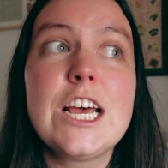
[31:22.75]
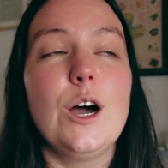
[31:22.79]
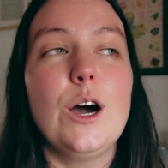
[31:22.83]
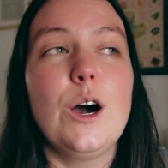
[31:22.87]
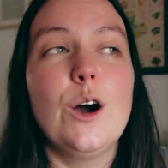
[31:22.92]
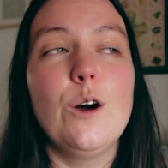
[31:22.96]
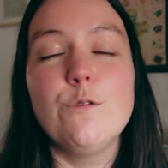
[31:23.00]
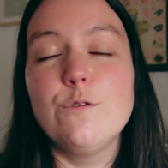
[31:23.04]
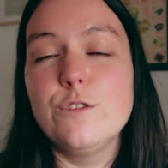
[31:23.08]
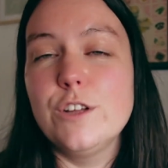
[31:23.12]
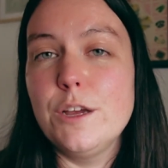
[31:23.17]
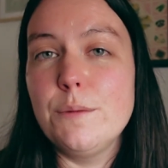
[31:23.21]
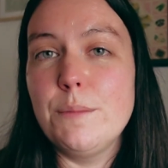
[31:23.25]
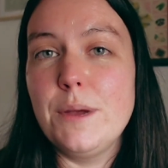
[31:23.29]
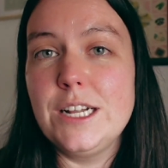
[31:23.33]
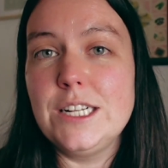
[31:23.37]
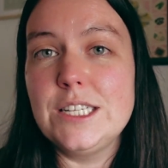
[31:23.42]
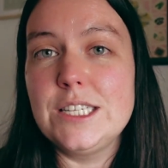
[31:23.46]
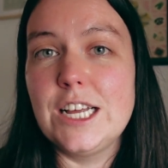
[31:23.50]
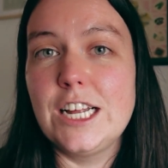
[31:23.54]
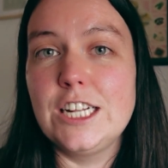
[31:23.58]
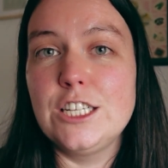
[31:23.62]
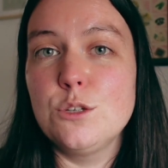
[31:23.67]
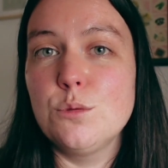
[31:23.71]
Hopefully it made
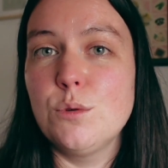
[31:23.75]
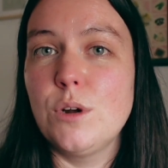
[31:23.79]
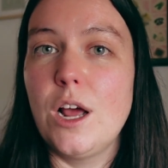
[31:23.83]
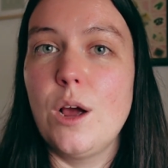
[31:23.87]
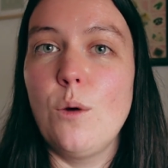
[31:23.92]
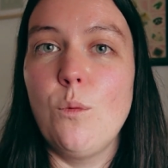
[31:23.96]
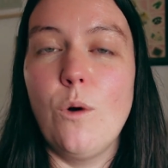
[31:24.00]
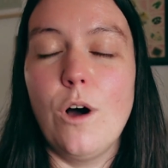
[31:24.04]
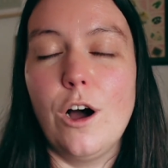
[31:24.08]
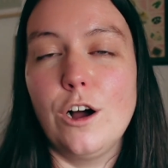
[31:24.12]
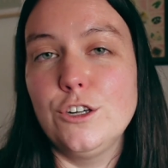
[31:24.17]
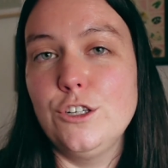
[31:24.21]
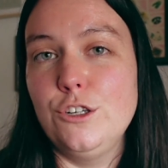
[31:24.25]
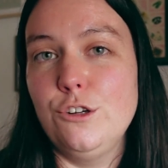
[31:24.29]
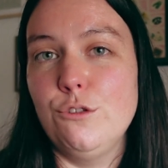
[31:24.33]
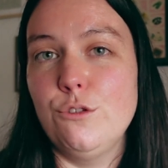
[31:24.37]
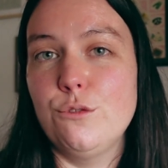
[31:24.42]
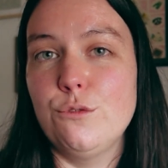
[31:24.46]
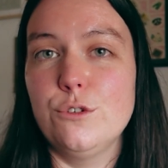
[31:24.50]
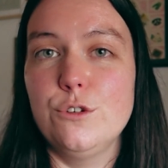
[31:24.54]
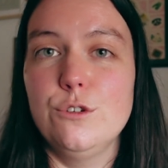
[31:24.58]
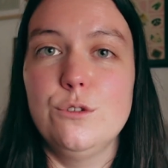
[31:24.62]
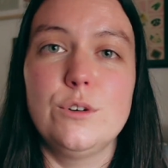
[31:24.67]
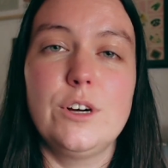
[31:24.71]
sense when I walked you
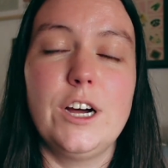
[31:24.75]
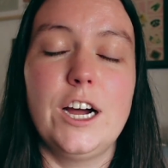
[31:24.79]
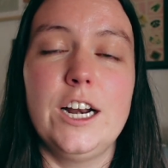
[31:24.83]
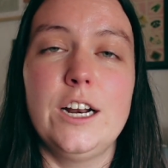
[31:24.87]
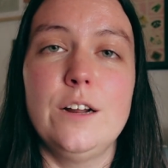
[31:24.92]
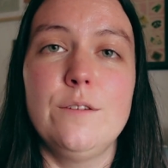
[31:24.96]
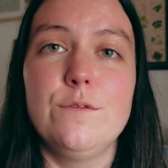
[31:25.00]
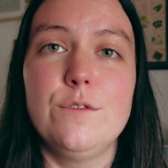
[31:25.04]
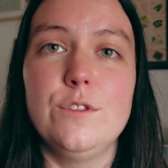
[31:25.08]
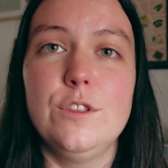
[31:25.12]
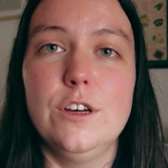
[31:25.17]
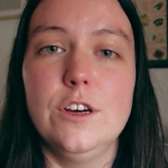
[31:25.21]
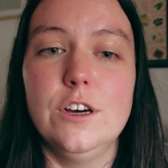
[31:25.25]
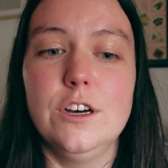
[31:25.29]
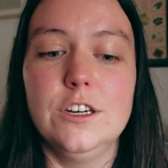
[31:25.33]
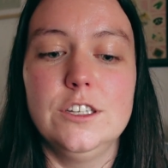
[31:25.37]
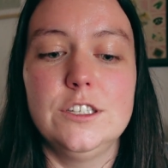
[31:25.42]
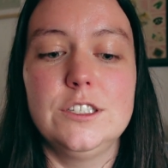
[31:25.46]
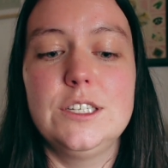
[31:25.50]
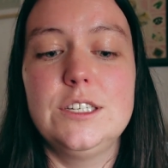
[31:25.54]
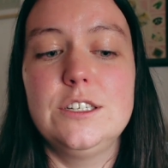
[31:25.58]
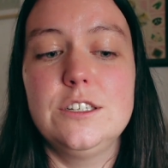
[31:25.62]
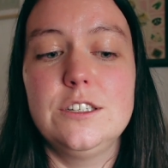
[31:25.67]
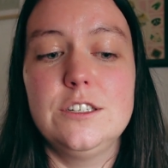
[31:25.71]
through kind of the
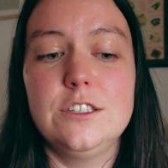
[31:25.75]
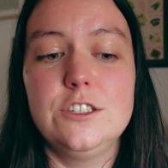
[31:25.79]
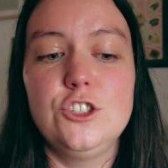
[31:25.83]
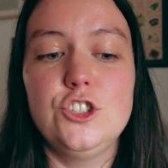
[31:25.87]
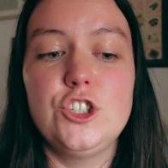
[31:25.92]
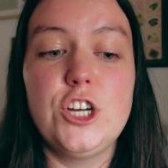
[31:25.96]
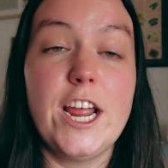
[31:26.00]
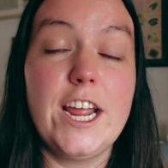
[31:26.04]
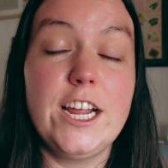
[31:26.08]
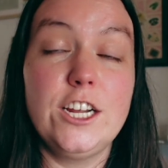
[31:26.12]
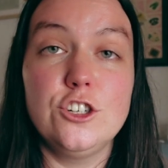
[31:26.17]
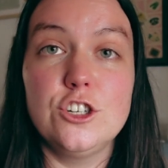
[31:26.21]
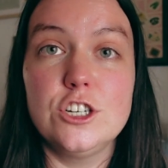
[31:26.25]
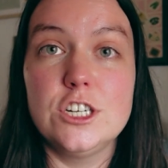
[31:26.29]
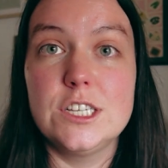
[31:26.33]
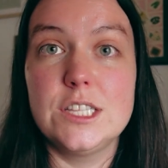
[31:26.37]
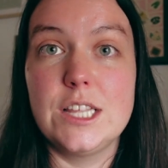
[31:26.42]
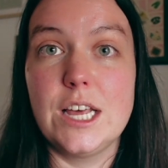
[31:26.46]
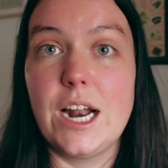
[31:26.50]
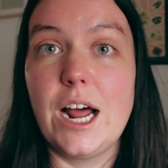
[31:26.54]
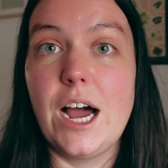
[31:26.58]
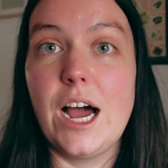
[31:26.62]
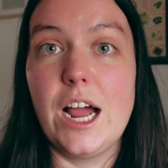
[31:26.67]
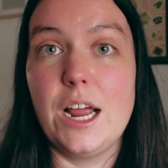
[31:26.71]
changes
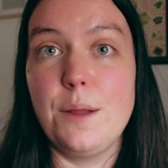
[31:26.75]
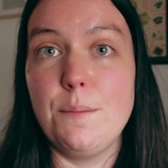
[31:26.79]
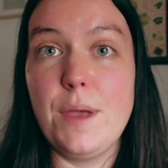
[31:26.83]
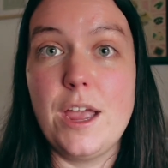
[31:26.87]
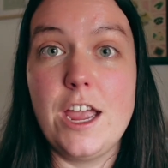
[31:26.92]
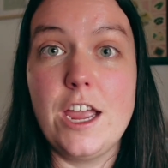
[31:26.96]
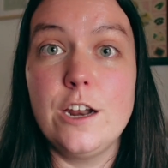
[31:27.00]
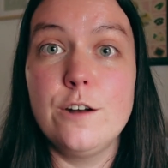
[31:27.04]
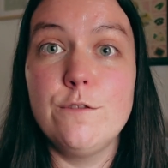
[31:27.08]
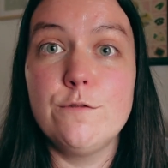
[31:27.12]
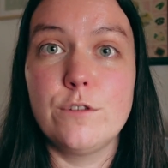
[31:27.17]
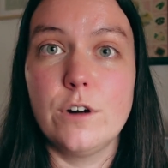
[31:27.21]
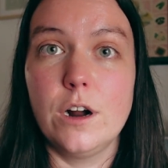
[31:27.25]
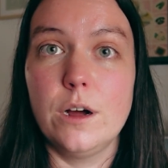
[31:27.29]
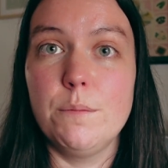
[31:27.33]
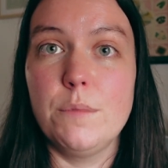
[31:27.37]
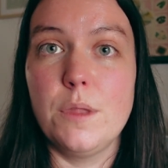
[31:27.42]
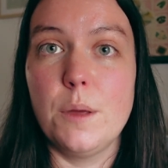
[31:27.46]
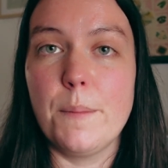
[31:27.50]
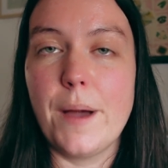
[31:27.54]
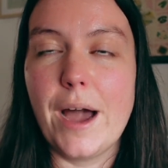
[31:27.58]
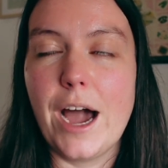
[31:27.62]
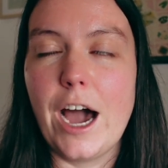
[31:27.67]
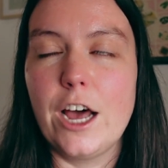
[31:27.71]
that I made from
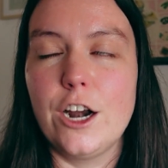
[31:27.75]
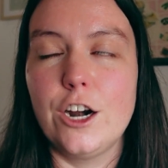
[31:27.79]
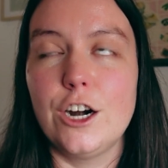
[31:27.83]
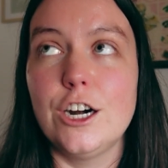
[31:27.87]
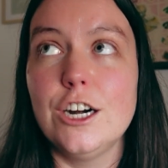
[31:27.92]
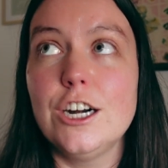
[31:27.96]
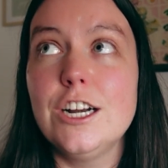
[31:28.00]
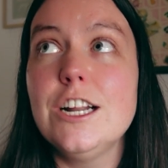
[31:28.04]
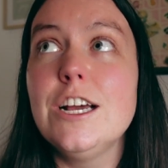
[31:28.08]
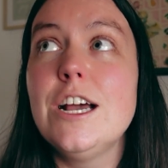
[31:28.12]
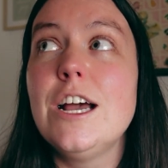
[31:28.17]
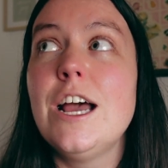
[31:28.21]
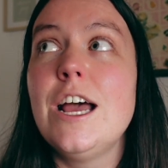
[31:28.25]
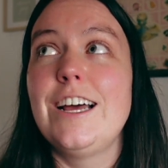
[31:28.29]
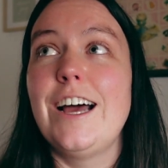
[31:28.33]
the pattern.